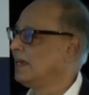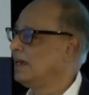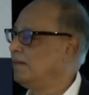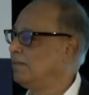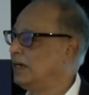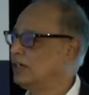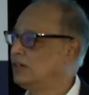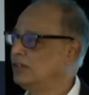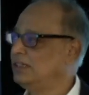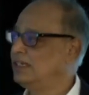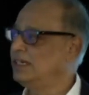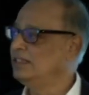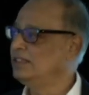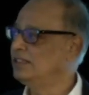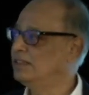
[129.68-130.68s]
My
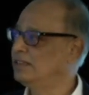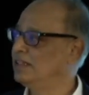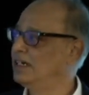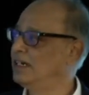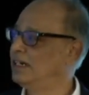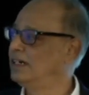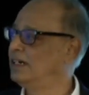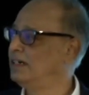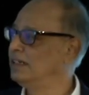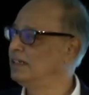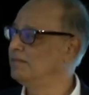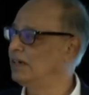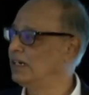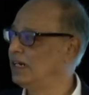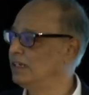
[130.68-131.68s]
content,
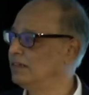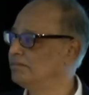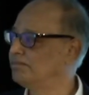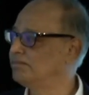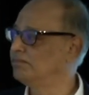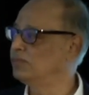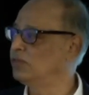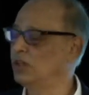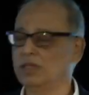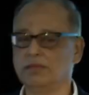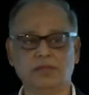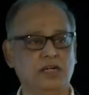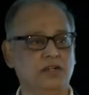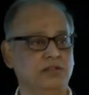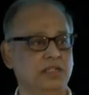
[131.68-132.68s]
I'll
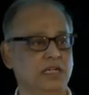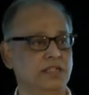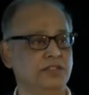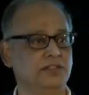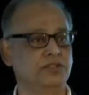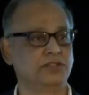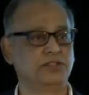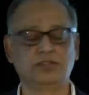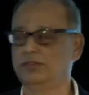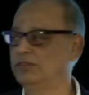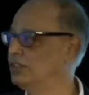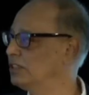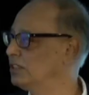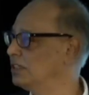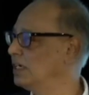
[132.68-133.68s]

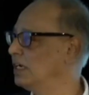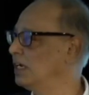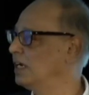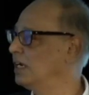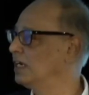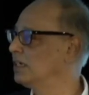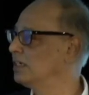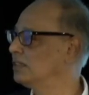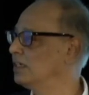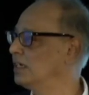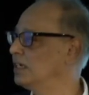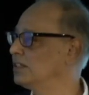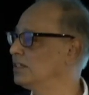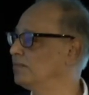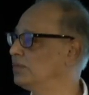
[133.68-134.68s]
introduce
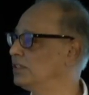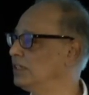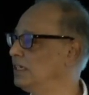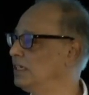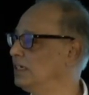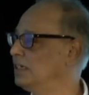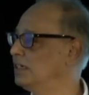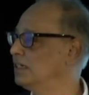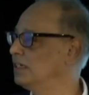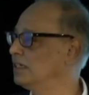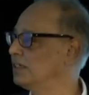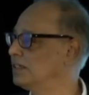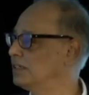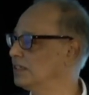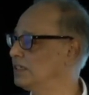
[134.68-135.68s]
SMC,
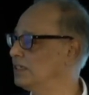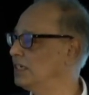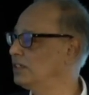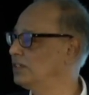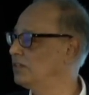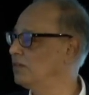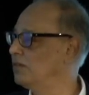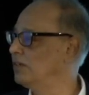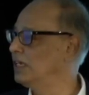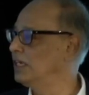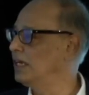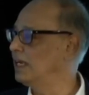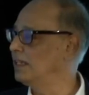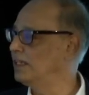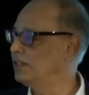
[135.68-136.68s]
the success
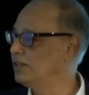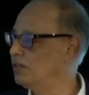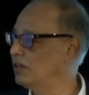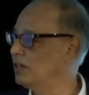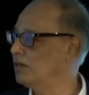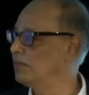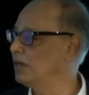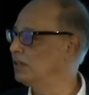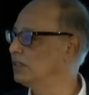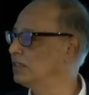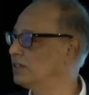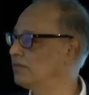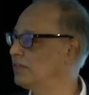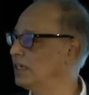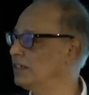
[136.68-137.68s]
story, and then talk about the
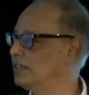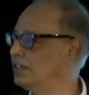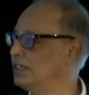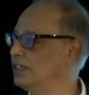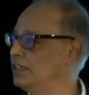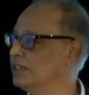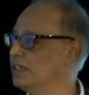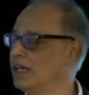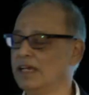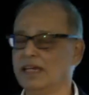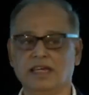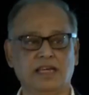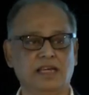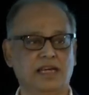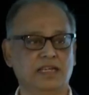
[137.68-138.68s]
strategies
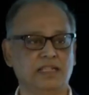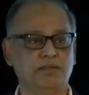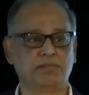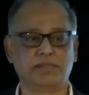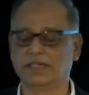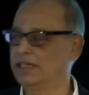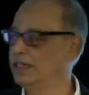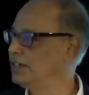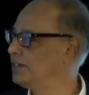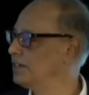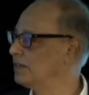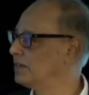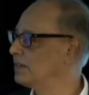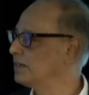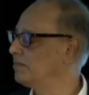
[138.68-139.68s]
and
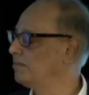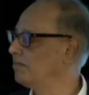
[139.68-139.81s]
implications.